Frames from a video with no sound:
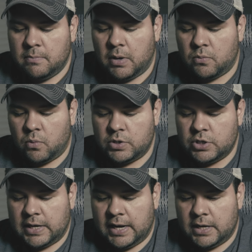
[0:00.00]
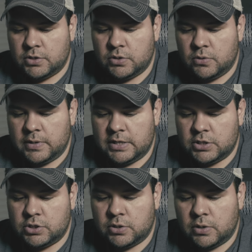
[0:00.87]
But what you can do
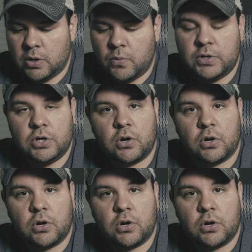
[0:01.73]
is you can go into your